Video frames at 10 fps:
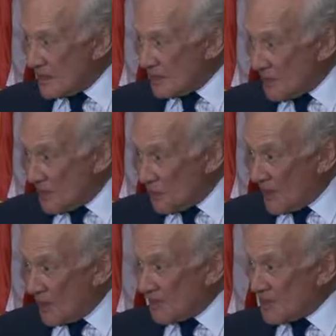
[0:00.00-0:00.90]
the
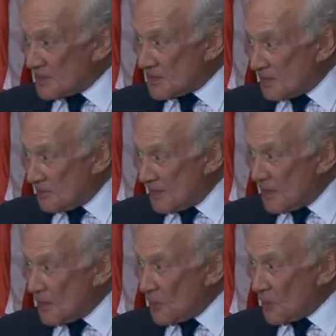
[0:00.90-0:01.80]
requirements that we
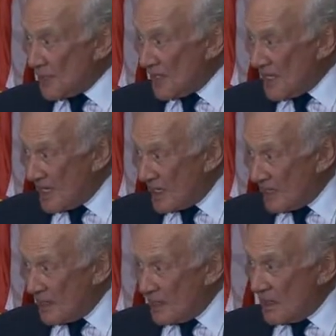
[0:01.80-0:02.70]
know we
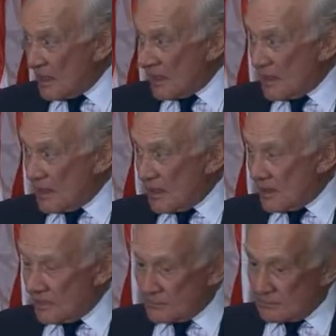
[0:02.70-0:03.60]
need.
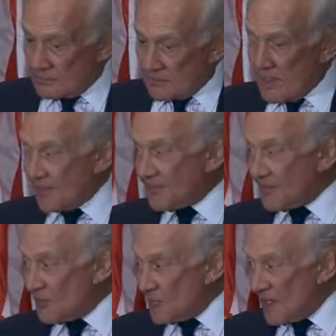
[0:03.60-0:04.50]

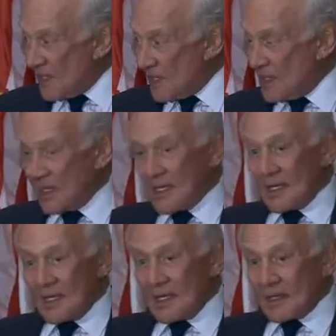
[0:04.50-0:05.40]
If we
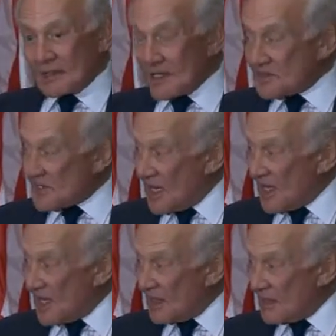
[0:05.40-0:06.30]

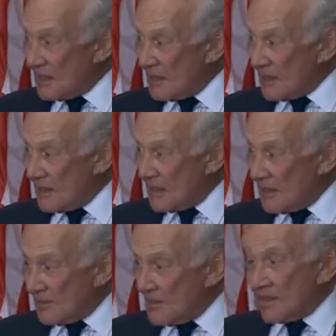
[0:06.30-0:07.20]
design,
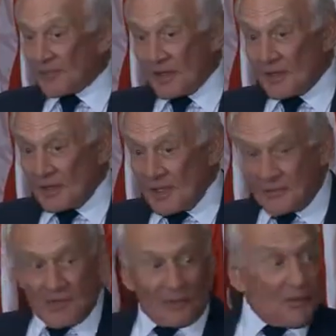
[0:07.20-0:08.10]
if, if, a,
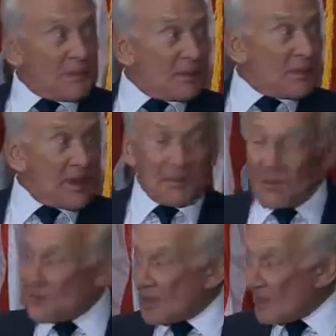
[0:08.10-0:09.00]
if a group of
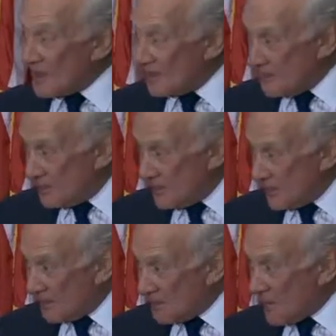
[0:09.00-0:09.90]
people want to
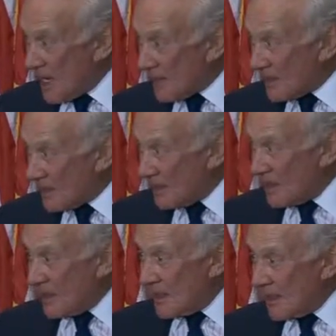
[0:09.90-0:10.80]
build a rocket
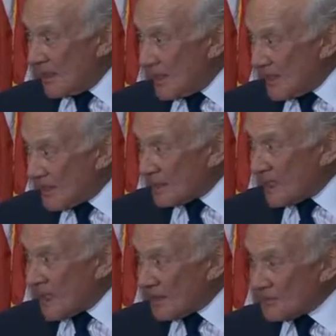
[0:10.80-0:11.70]
and they get
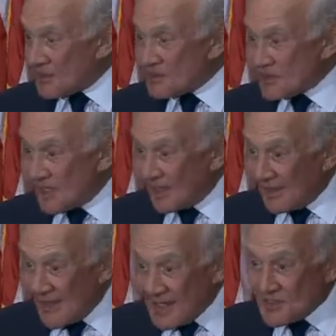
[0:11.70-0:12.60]
Congress to
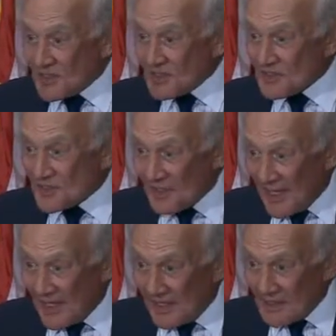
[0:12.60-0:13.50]

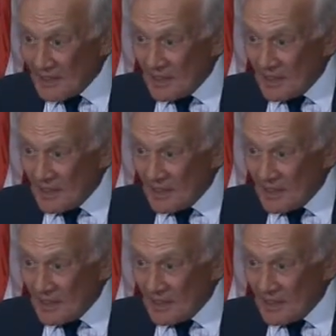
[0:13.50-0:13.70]
legislate,